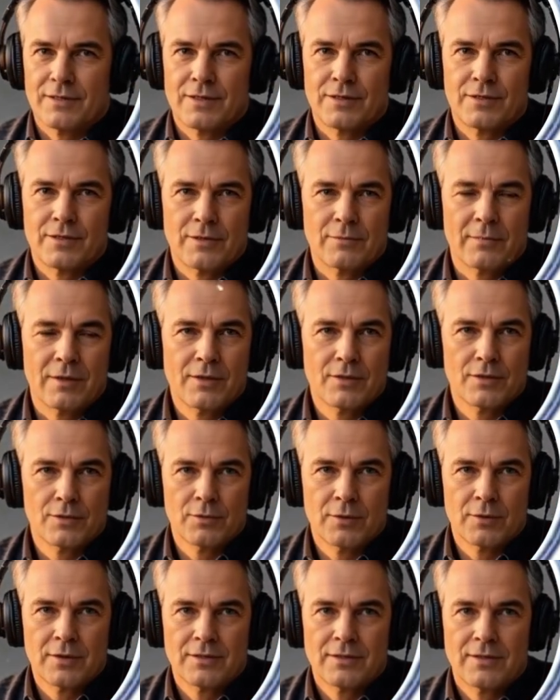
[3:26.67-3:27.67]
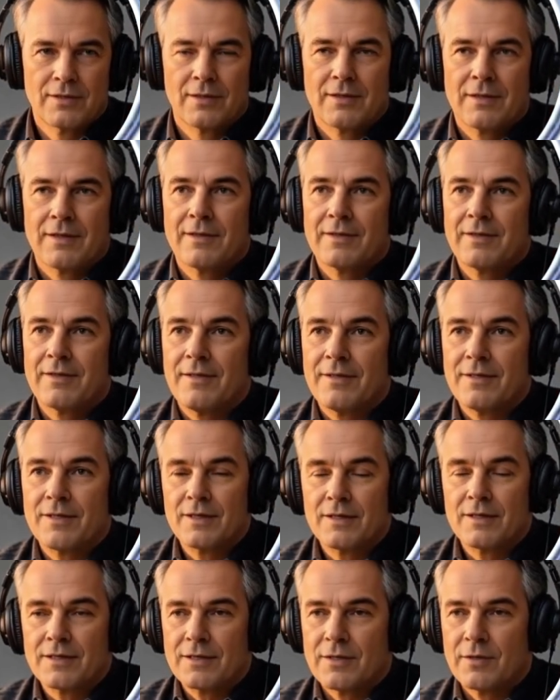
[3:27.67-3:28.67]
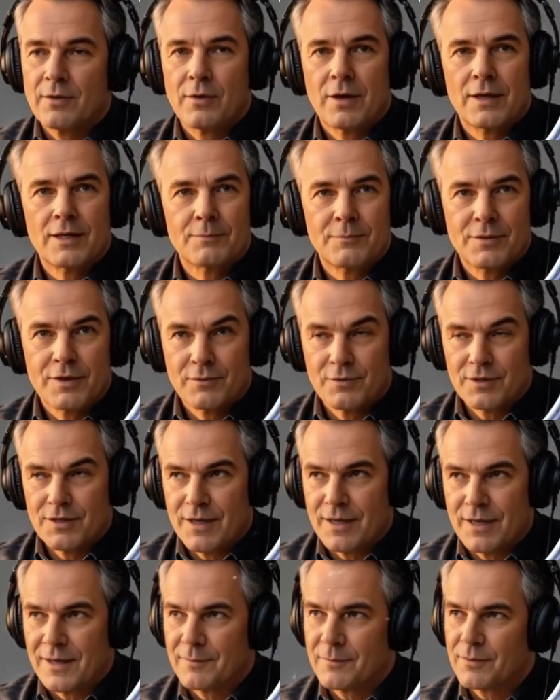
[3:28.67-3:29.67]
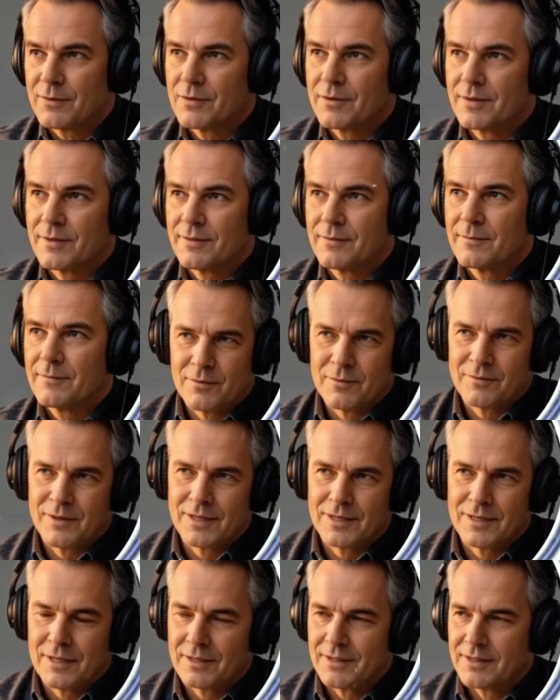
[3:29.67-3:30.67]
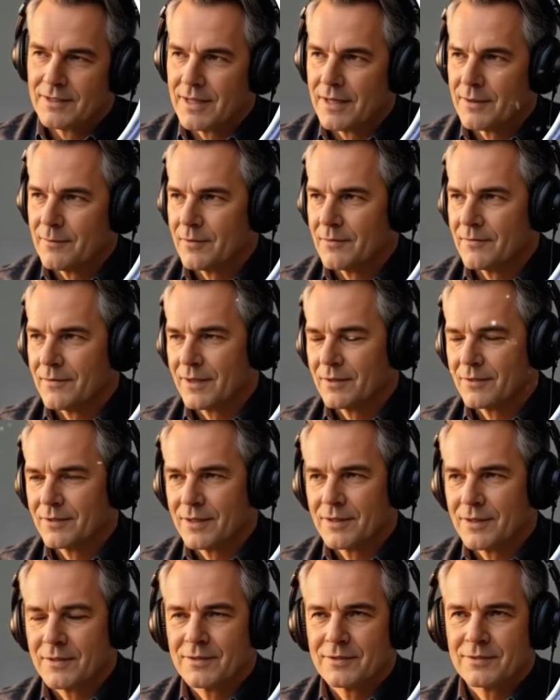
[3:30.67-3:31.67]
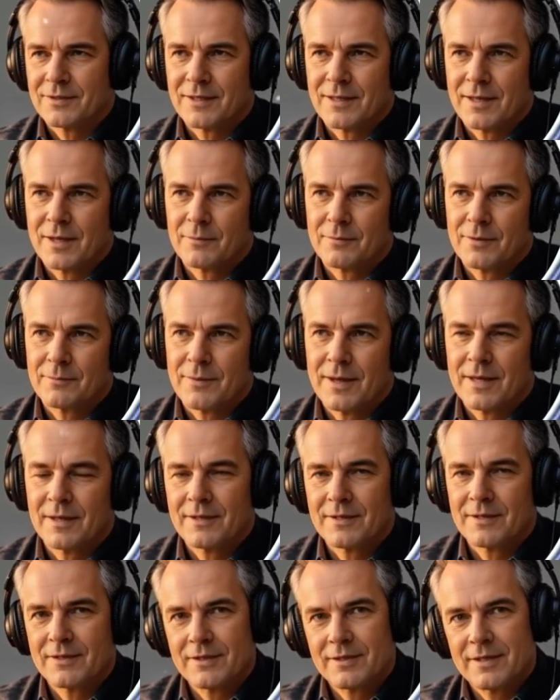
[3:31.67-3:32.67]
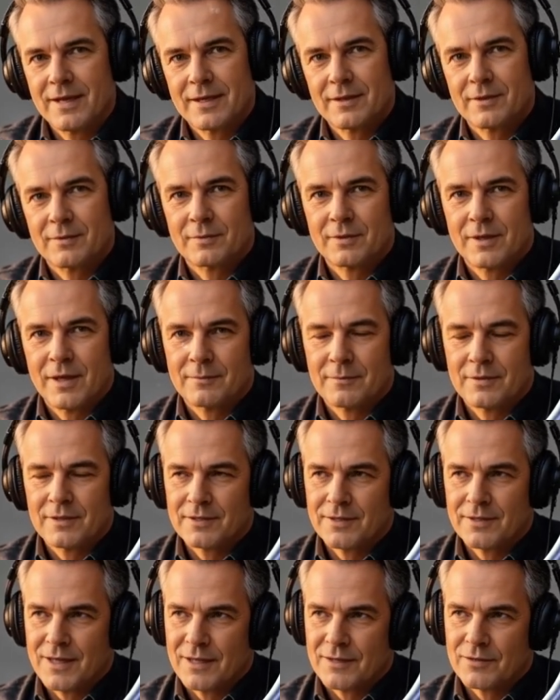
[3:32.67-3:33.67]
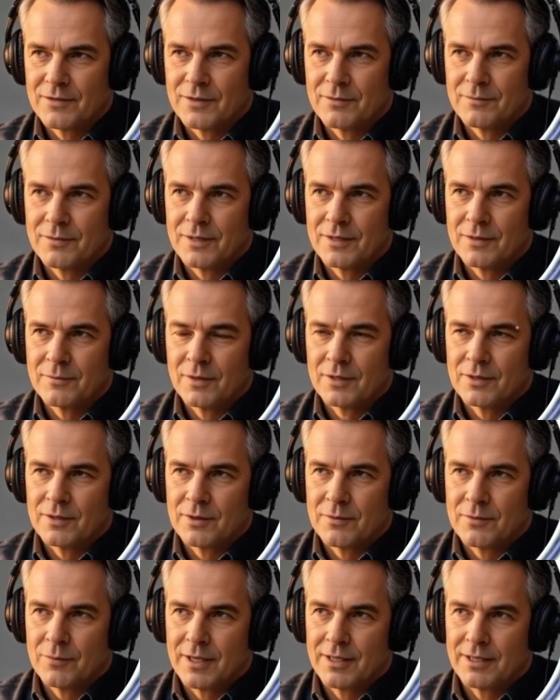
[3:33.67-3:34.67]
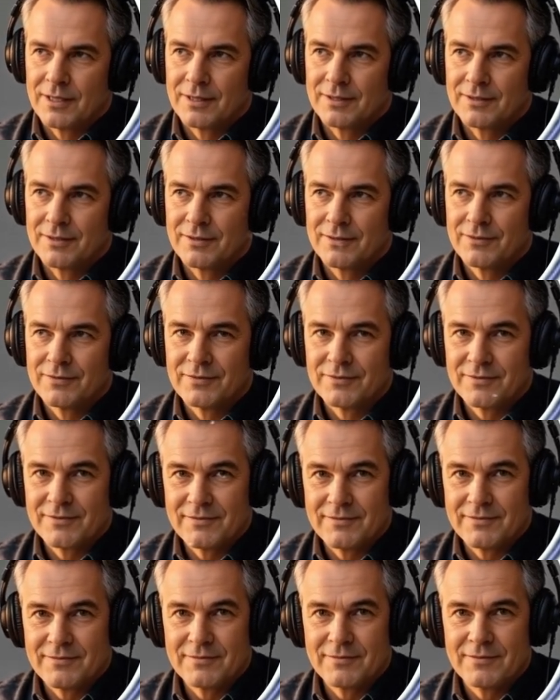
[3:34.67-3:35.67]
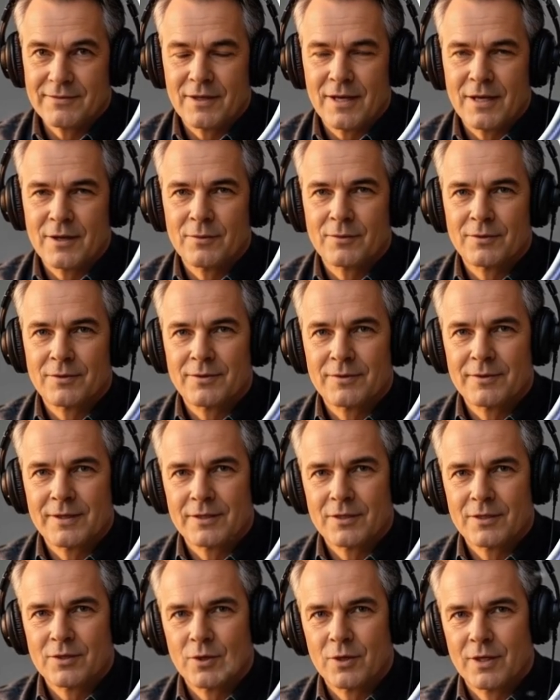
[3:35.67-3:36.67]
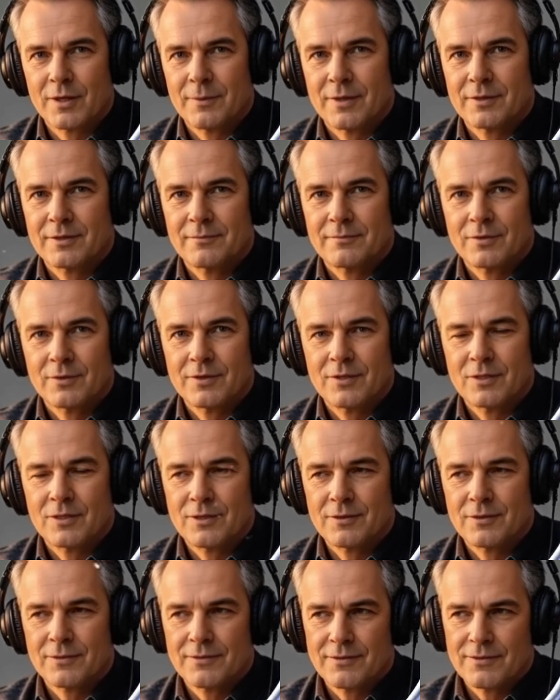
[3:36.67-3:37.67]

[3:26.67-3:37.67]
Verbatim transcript: than commercial launches, it's incredibly reliable, providing a stable foundation that helps balance the natural ups and downs of the commercial market. Now, let's talk about the future.